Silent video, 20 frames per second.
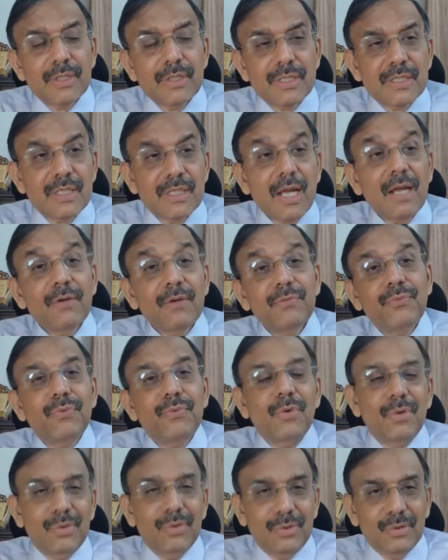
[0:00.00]
because they're
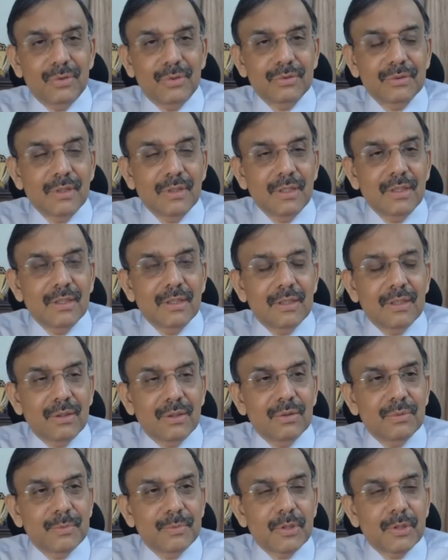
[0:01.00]
running about and they
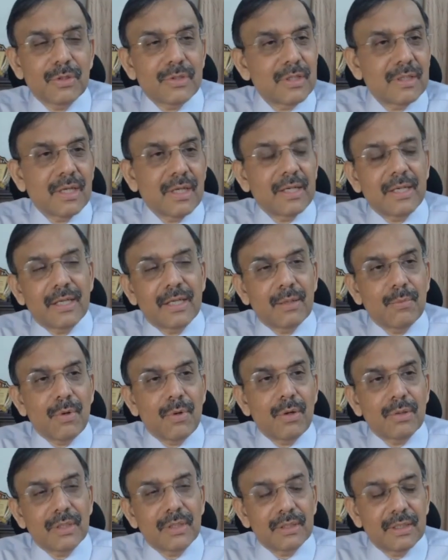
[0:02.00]
walk without
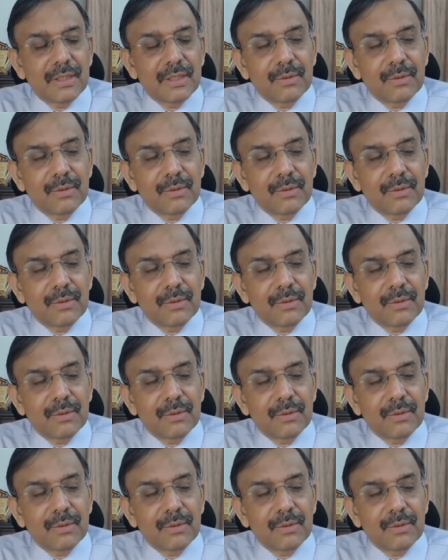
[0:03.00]
noticing.